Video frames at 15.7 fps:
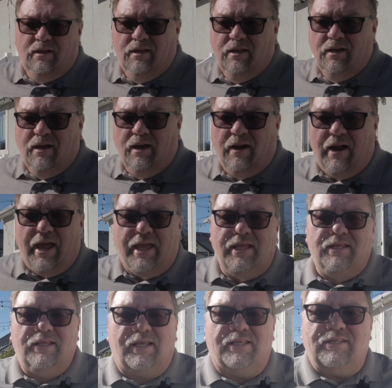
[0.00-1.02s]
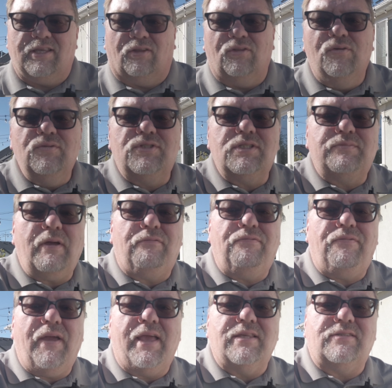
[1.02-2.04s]
All right, because it loses my
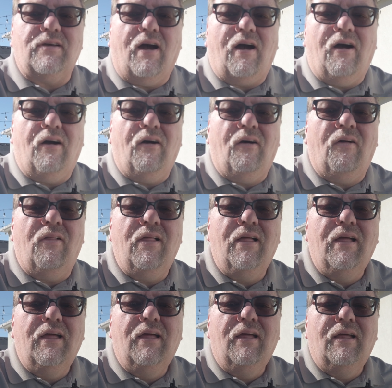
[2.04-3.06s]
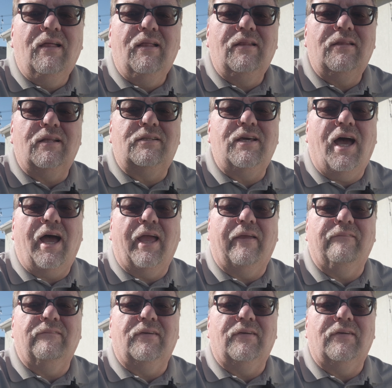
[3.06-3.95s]
face all the time.